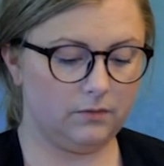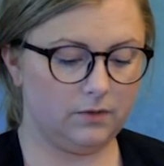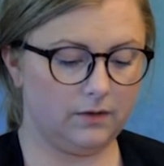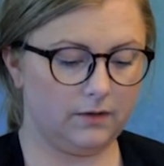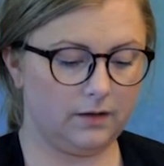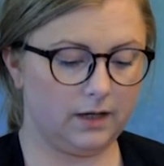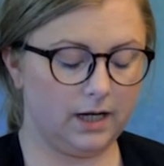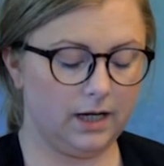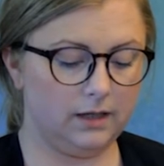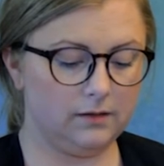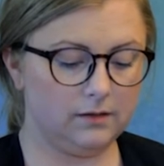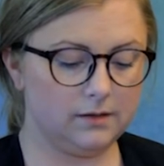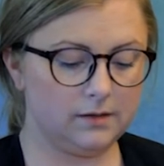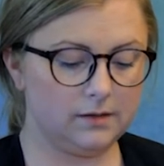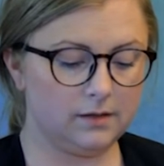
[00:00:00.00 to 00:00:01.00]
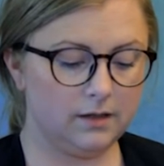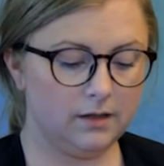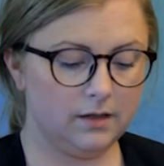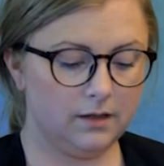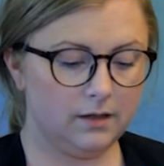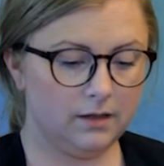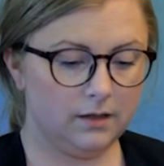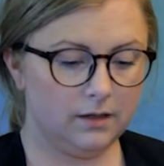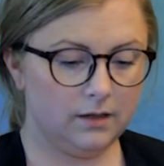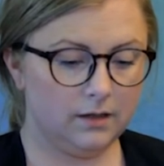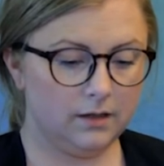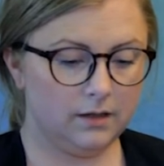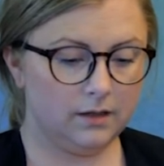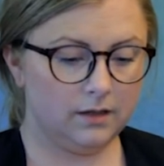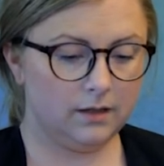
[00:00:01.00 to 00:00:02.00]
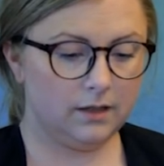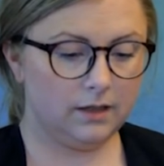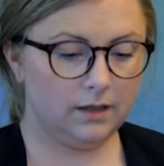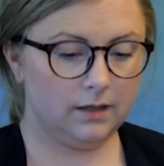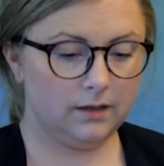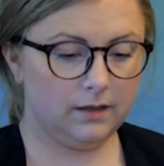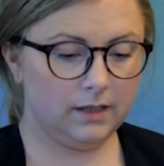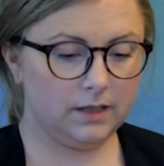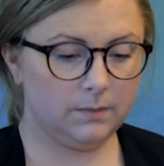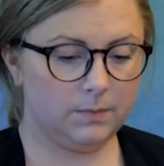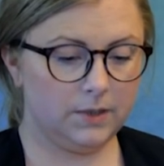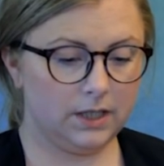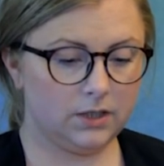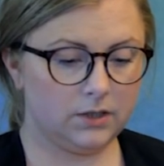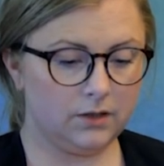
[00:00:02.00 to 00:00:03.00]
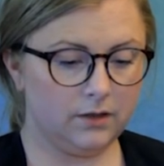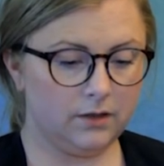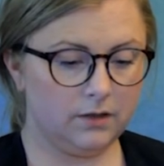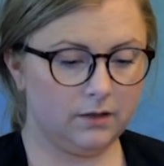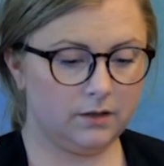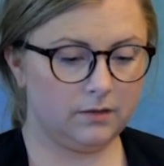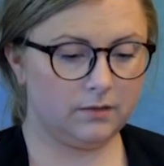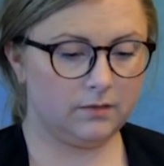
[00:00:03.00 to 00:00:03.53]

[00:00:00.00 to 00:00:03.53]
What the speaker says: anything else. In this picture